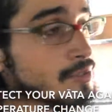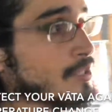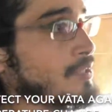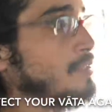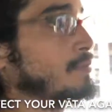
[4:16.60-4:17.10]

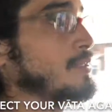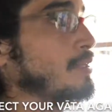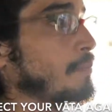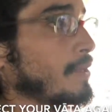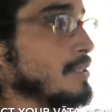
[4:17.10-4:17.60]
system in
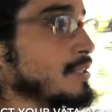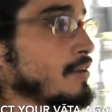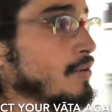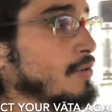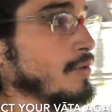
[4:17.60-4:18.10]
the place that
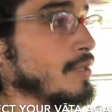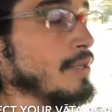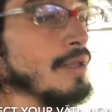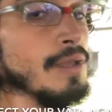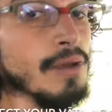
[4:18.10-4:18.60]
you're going
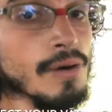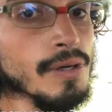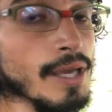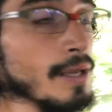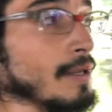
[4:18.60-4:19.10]

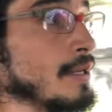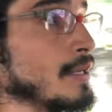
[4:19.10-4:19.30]
okay